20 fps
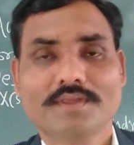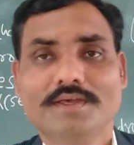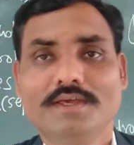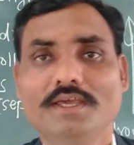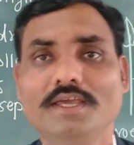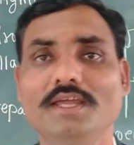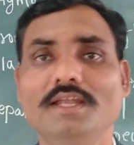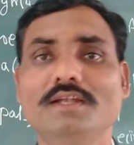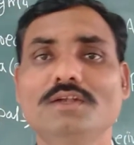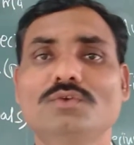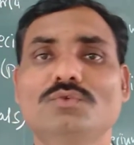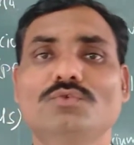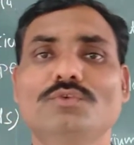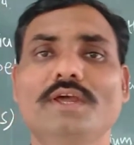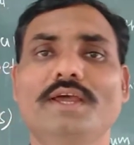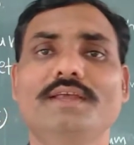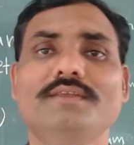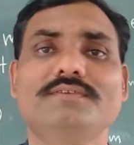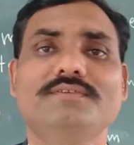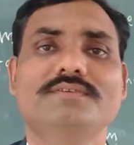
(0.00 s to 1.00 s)
In
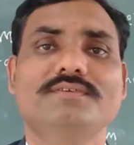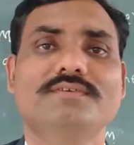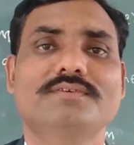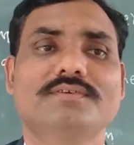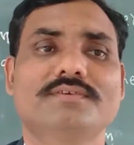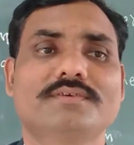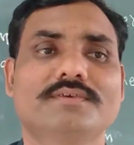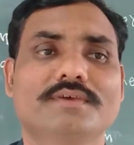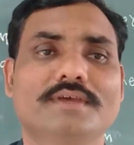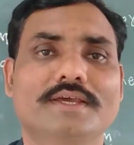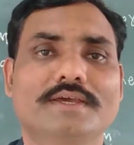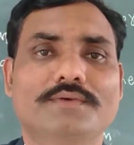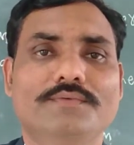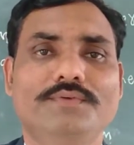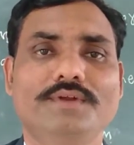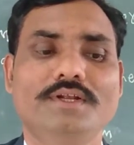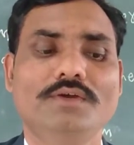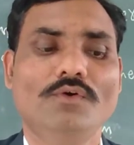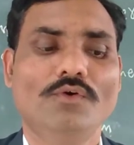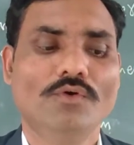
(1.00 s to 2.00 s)
today's
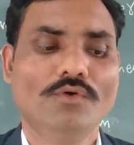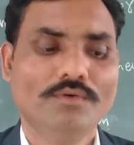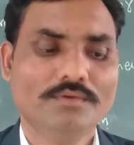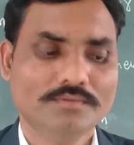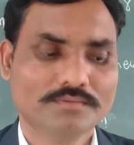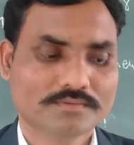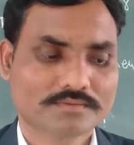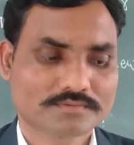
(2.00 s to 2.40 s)
video,